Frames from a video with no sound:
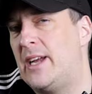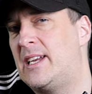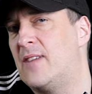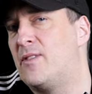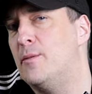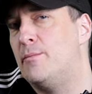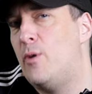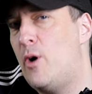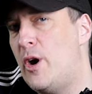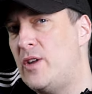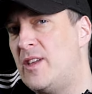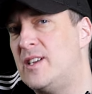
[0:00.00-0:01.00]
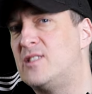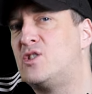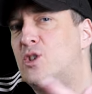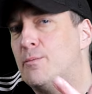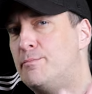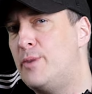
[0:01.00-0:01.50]
But I get the point that it's
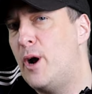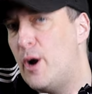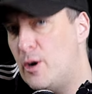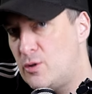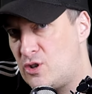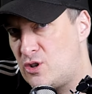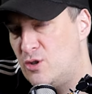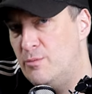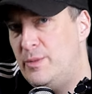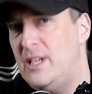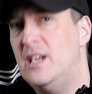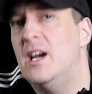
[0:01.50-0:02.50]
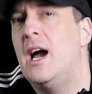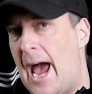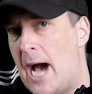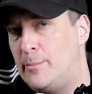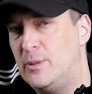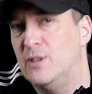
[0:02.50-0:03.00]
supposed to be
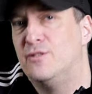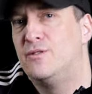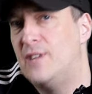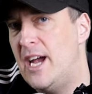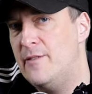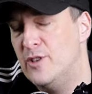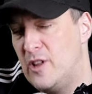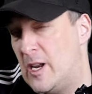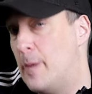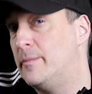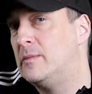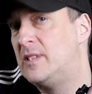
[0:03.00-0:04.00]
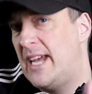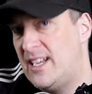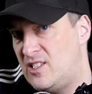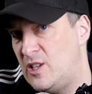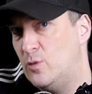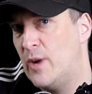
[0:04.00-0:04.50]
apple flavor that I'm
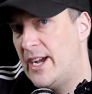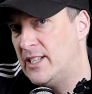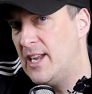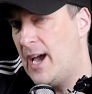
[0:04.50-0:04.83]
tasting right